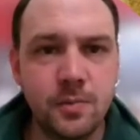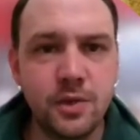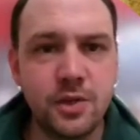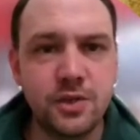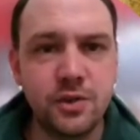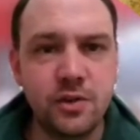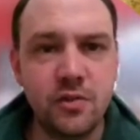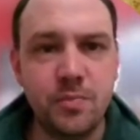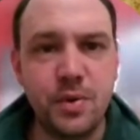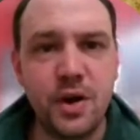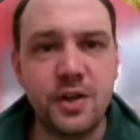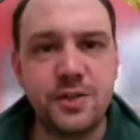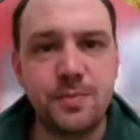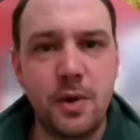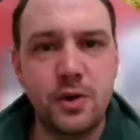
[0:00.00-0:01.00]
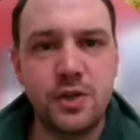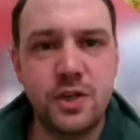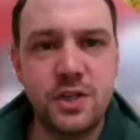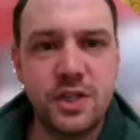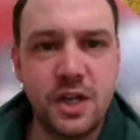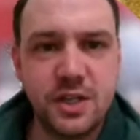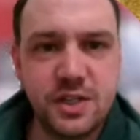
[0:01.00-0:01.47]
But the Duke of Perth's
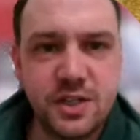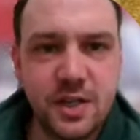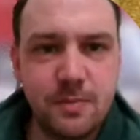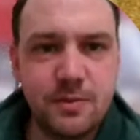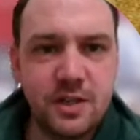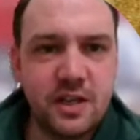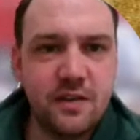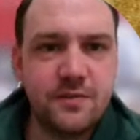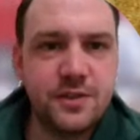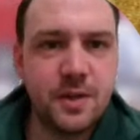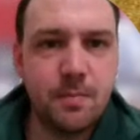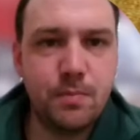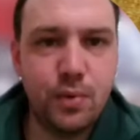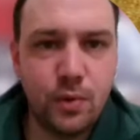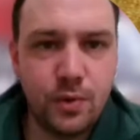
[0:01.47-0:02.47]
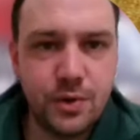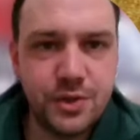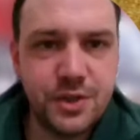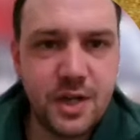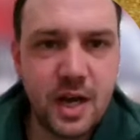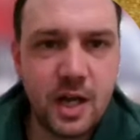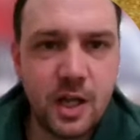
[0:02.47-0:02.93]
motion does seem to give some
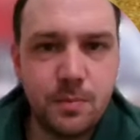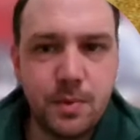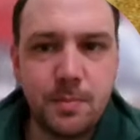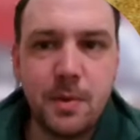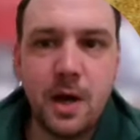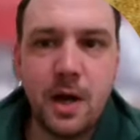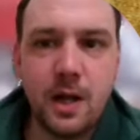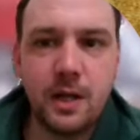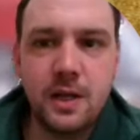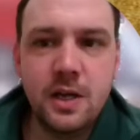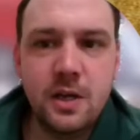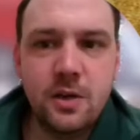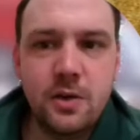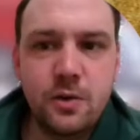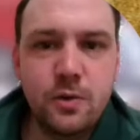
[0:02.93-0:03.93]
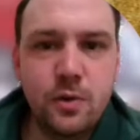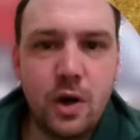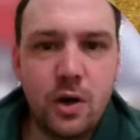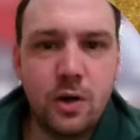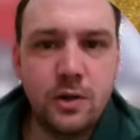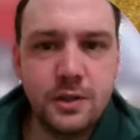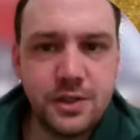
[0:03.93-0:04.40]
pause to Albemarle, who
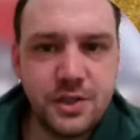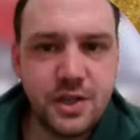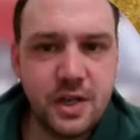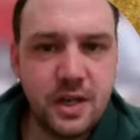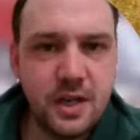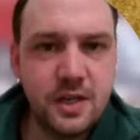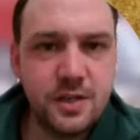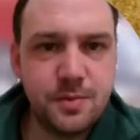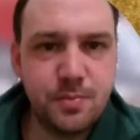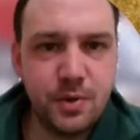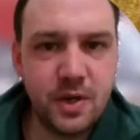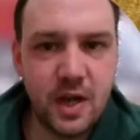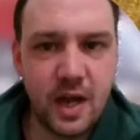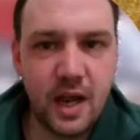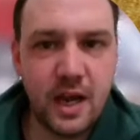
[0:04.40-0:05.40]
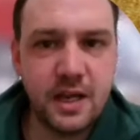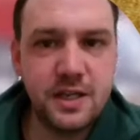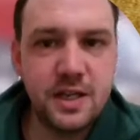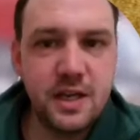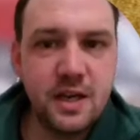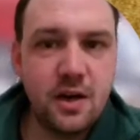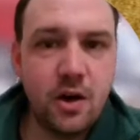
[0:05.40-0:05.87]
halts his brigade
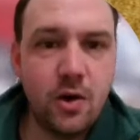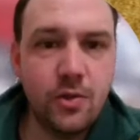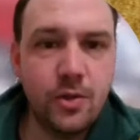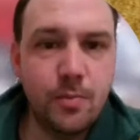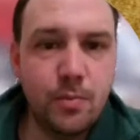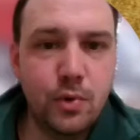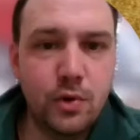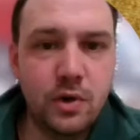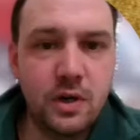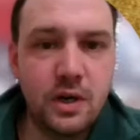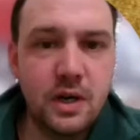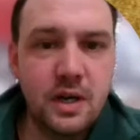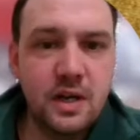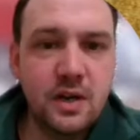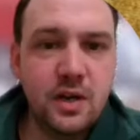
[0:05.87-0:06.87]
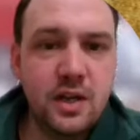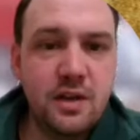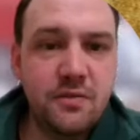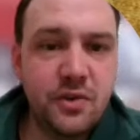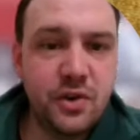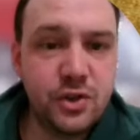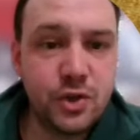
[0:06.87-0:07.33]
on the moor
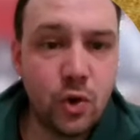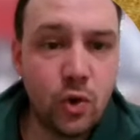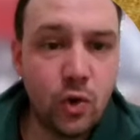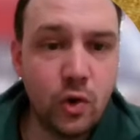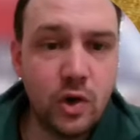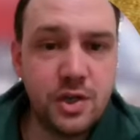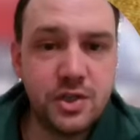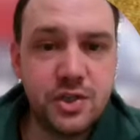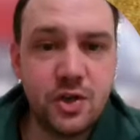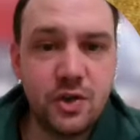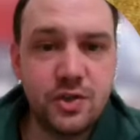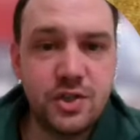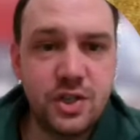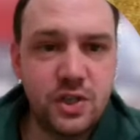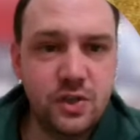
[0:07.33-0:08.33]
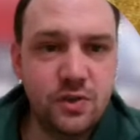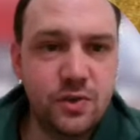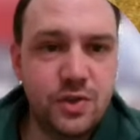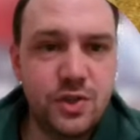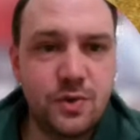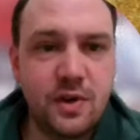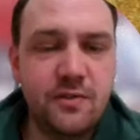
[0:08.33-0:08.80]
even as Hawley's
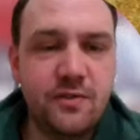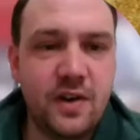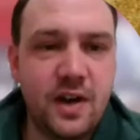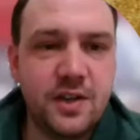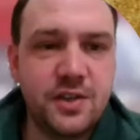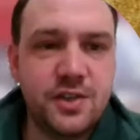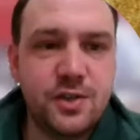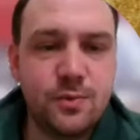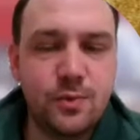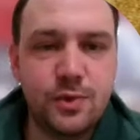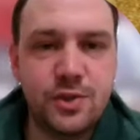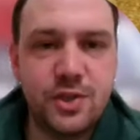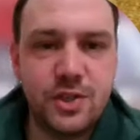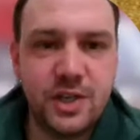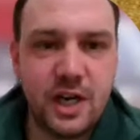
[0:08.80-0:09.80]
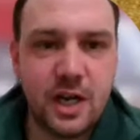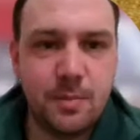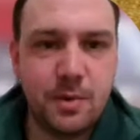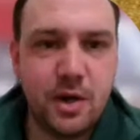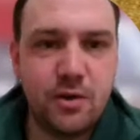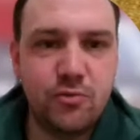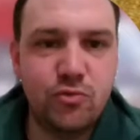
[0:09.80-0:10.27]
continues to advance towards the
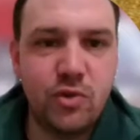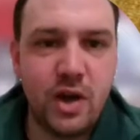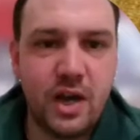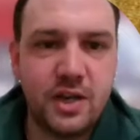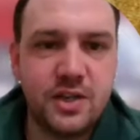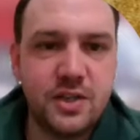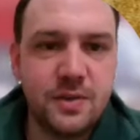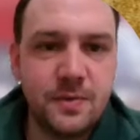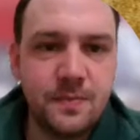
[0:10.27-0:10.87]
Jacobite right.